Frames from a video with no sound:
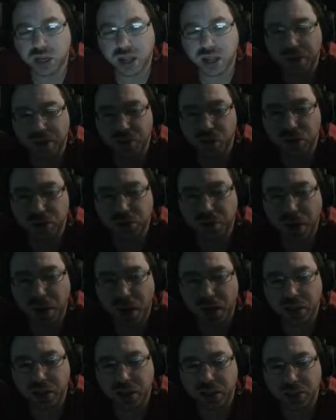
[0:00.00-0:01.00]
at everyone's
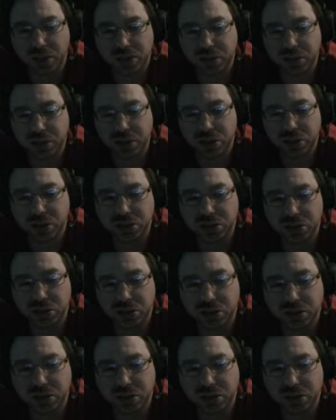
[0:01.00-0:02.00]
piloting skills
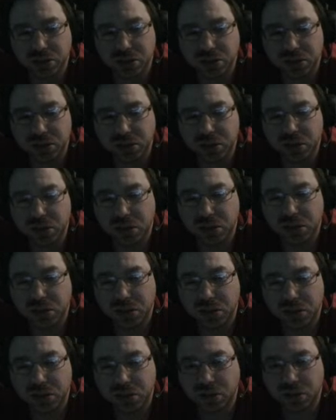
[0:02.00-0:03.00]
because
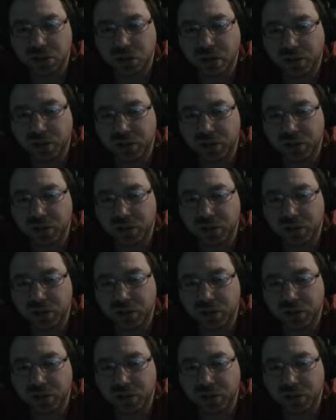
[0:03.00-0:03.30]
you have a